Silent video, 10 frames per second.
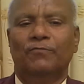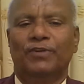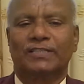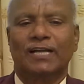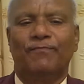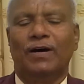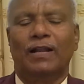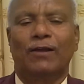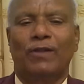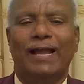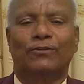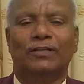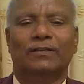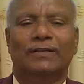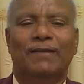First of all, I would like
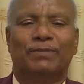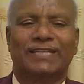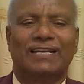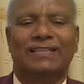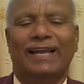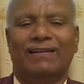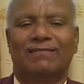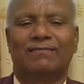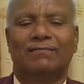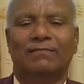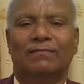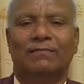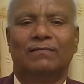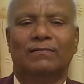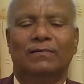to emphasize that
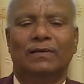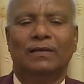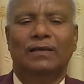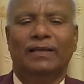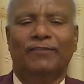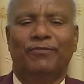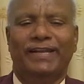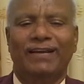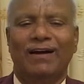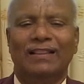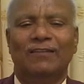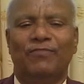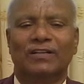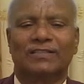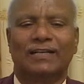if we recall the
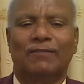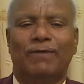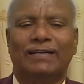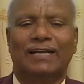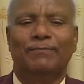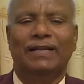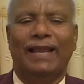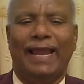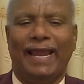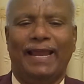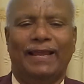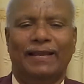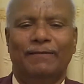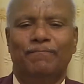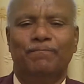function of vitamin
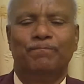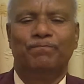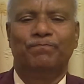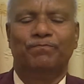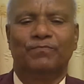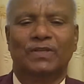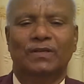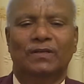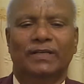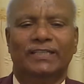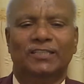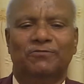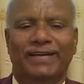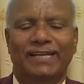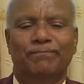A, it is
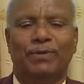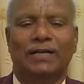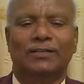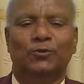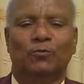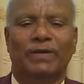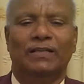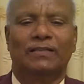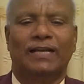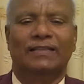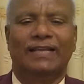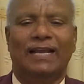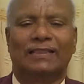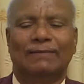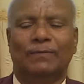very important to maintain the
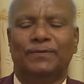health of